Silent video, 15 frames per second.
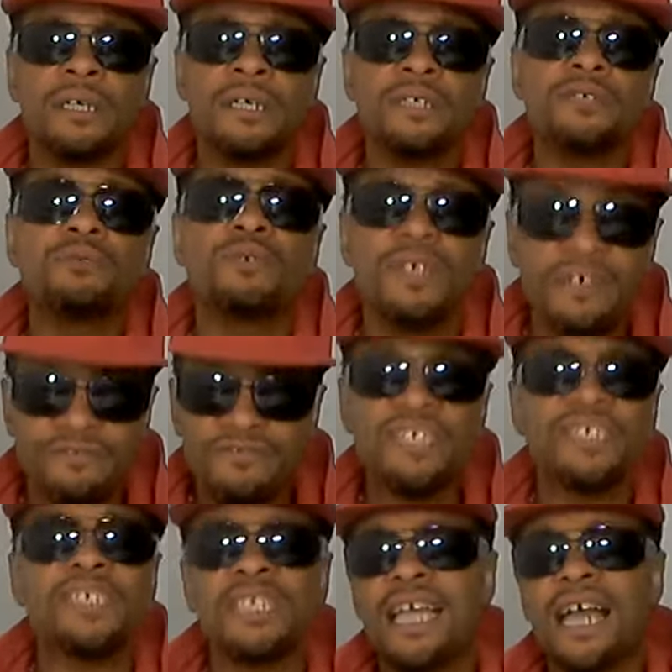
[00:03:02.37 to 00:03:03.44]
You would
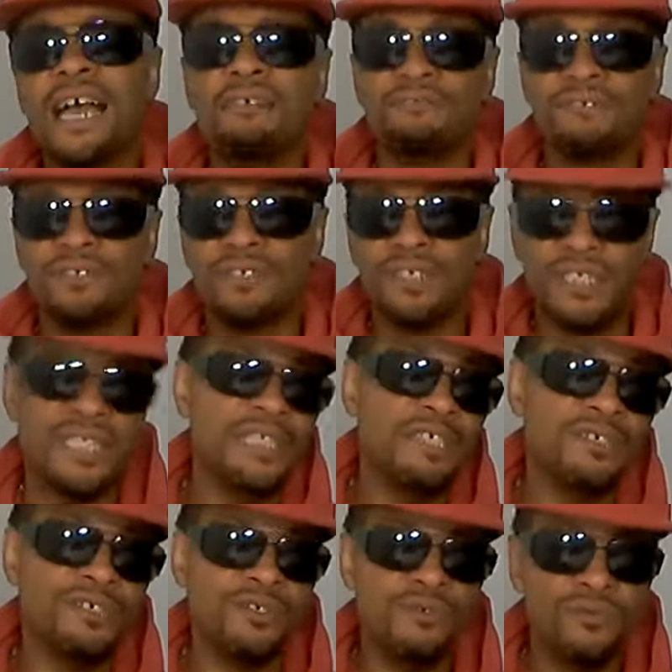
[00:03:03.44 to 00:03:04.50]
officially have chin
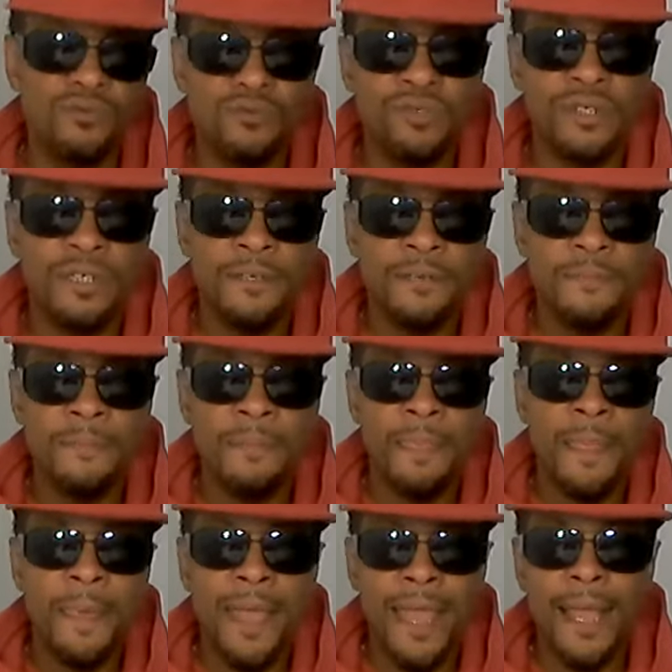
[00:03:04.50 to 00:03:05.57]
issues
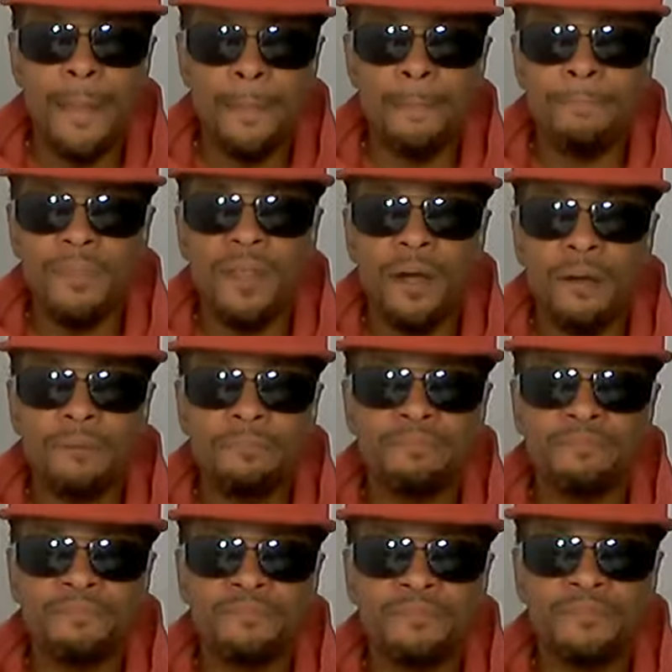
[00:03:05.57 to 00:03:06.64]
and, you know,
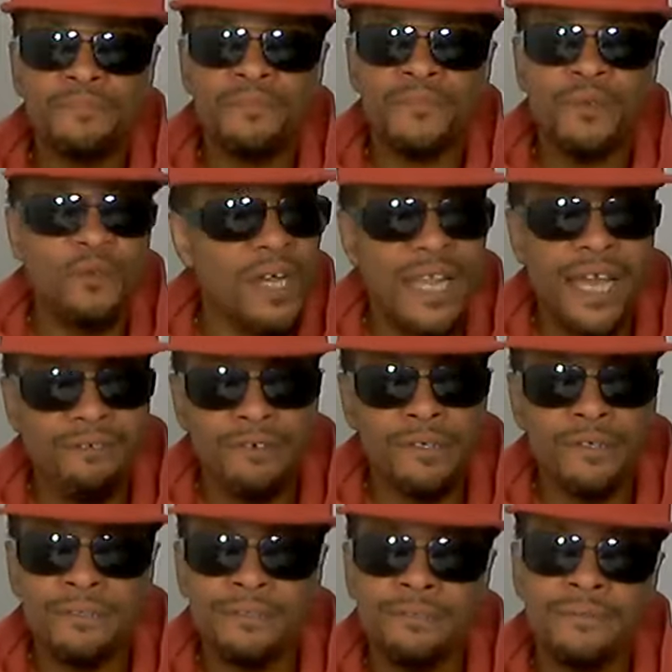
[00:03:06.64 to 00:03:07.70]
whatever.
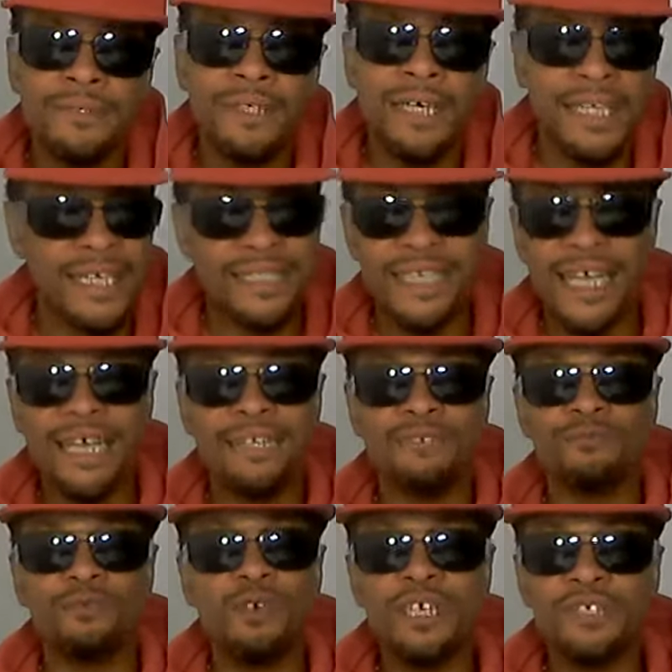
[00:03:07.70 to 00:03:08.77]
Unless Andy
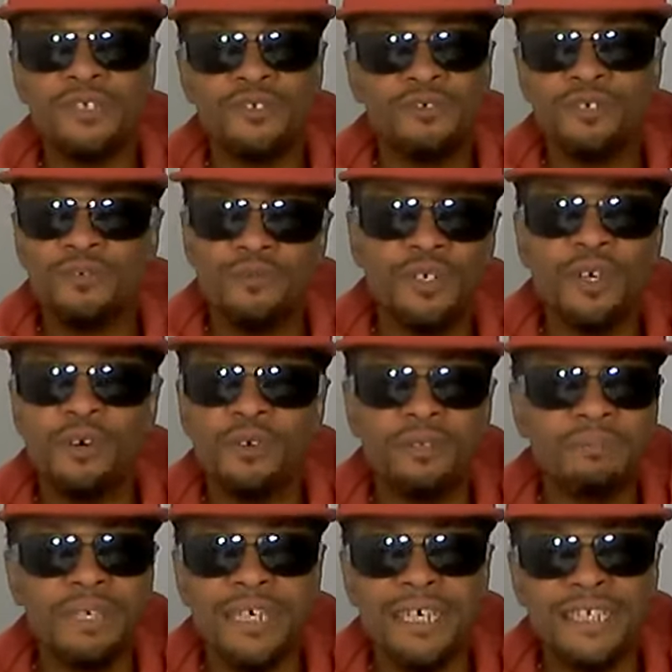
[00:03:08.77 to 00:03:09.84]
Ruiz Jr. went on to
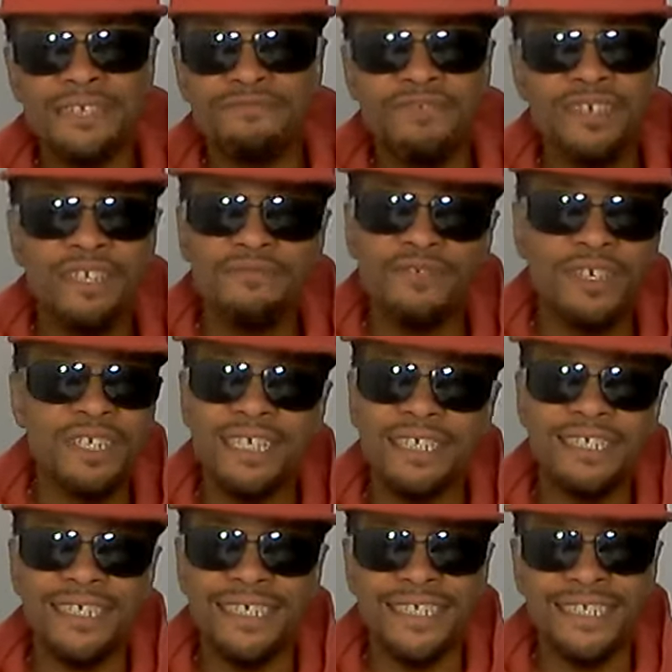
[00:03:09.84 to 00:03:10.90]
be undefeated for another
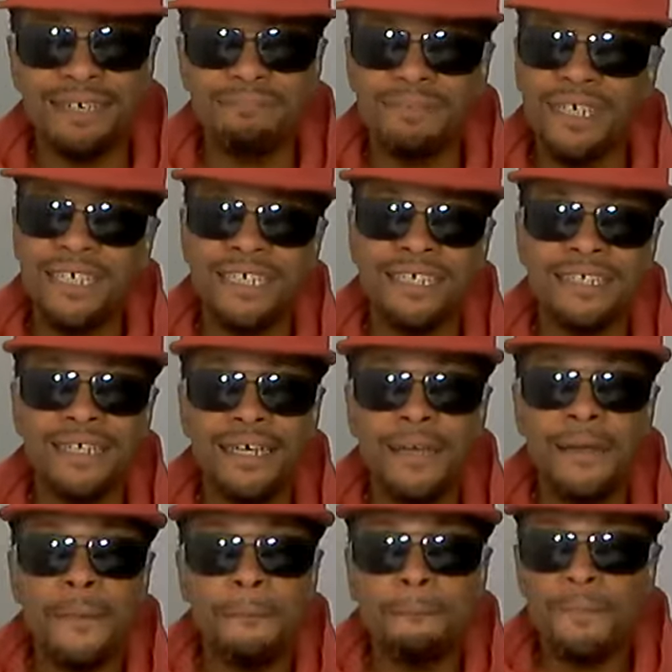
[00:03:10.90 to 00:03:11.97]
six, seven years,
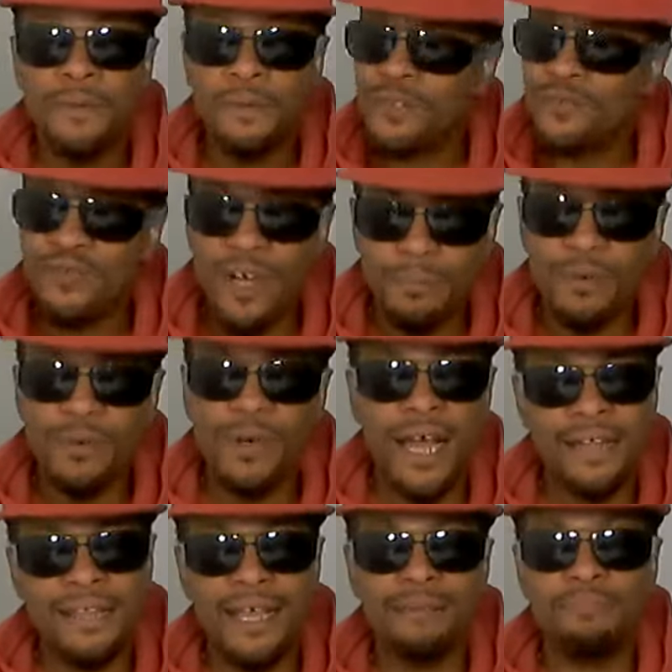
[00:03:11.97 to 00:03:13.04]
you in trouble
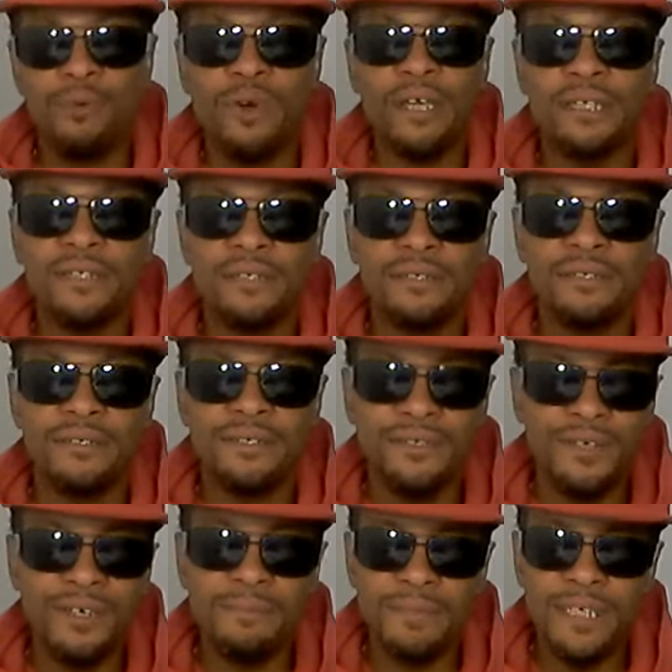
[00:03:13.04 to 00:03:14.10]
at that point. You
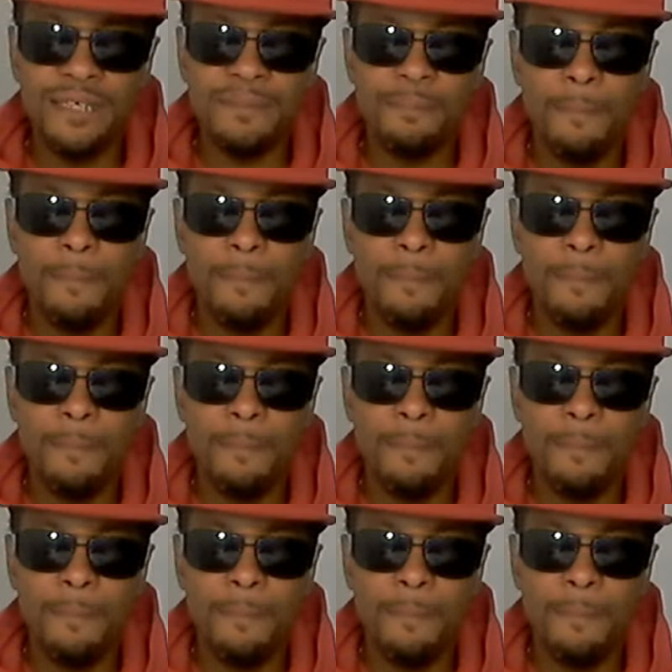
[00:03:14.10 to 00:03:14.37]
know what I mean?